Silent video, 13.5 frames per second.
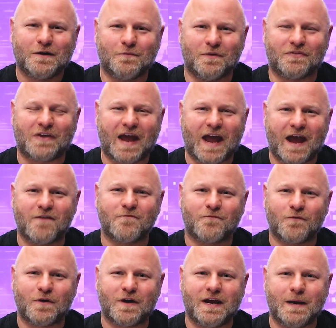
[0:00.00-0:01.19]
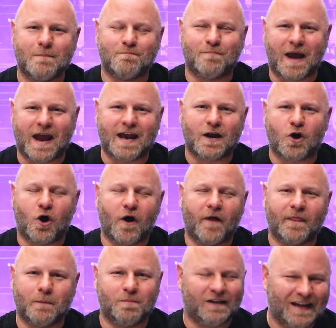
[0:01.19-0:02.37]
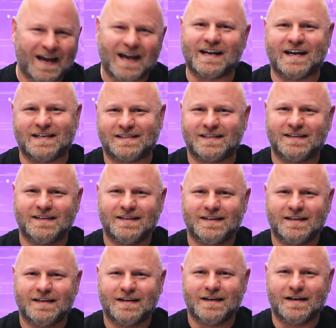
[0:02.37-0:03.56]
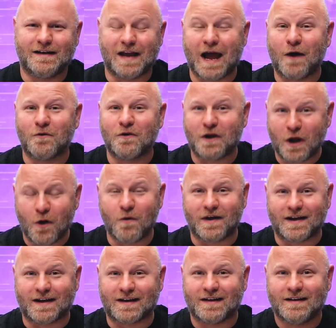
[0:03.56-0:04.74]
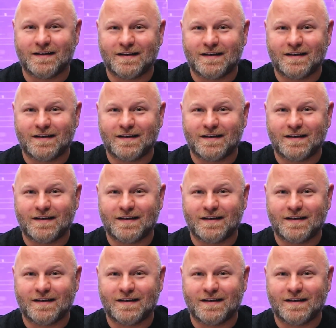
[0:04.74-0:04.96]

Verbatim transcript: with every bank on the planet now knowing